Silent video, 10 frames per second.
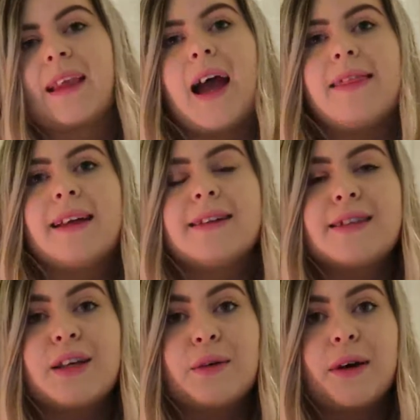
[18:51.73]
and then a
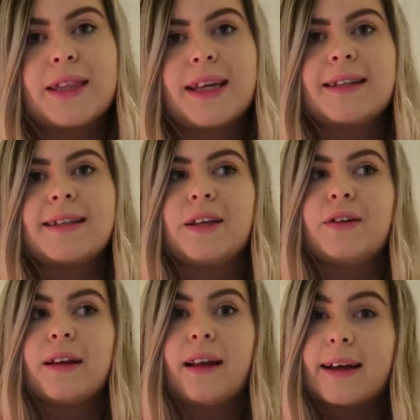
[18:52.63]
2 are things that
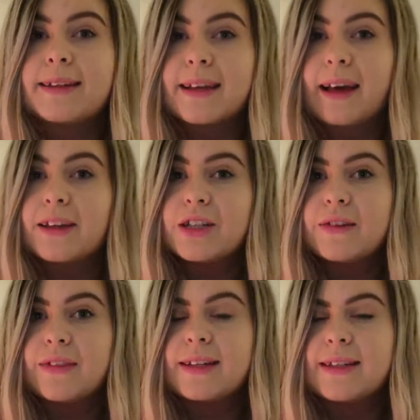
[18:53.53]
you'd like to get
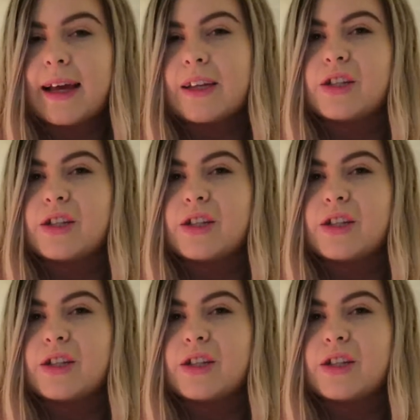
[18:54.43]
achieved that day,